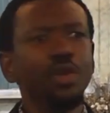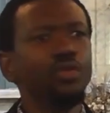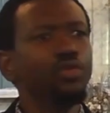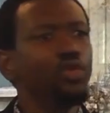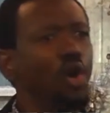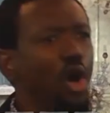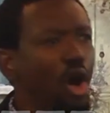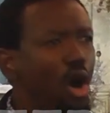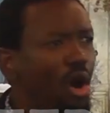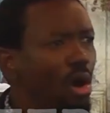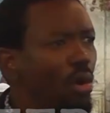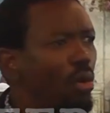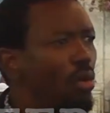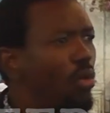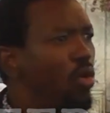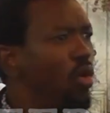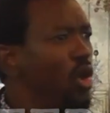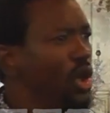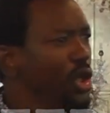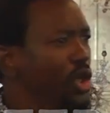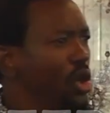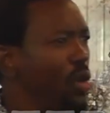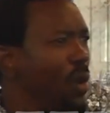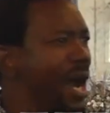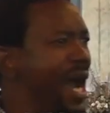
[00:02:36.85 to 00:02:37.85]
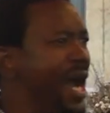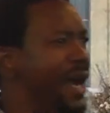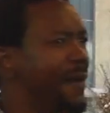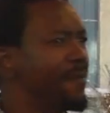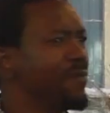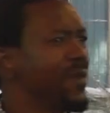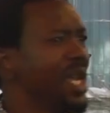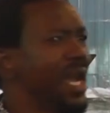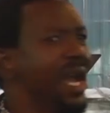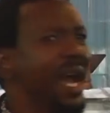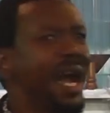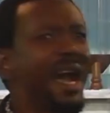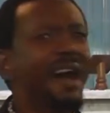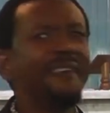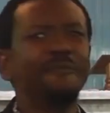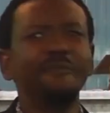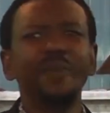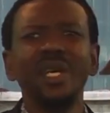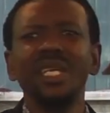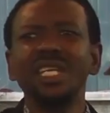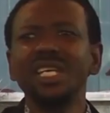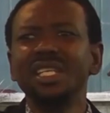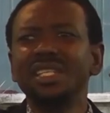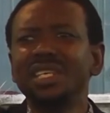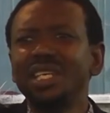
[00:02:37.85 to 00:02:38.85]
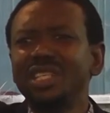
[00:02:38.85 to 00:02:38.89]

Know who you are. I've been in